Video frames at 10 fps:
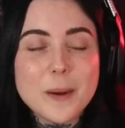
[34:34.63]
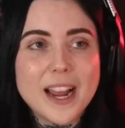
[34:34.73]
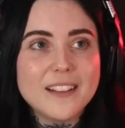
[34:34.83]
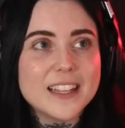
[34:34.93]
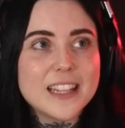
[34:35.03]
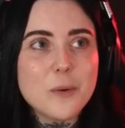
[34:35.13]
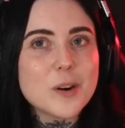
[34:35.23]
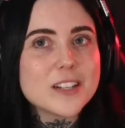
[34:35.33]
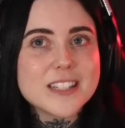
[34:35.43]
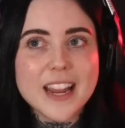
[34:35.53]
Like, they weren't
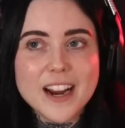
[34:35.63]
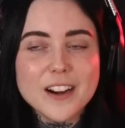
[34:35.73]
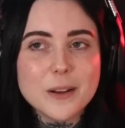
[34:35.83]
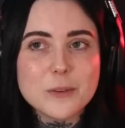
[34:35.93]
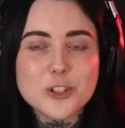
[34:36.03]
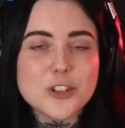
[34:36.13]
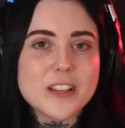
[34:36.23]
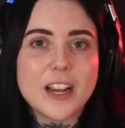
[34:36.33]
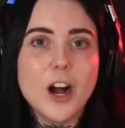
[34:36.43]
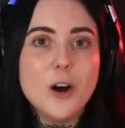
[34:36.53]
scared. It was just
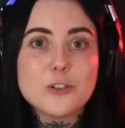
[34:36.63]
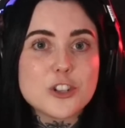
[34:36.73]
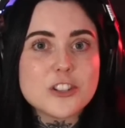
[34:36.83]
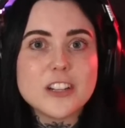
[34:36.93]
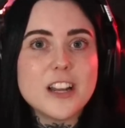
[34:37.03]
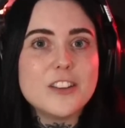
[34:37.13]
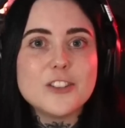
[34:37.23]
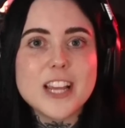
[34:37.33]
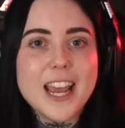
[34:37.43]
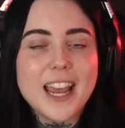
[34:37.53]
like, oh, just another
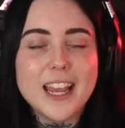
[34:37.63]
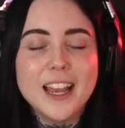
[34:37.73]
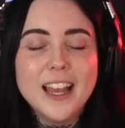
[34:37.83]
day.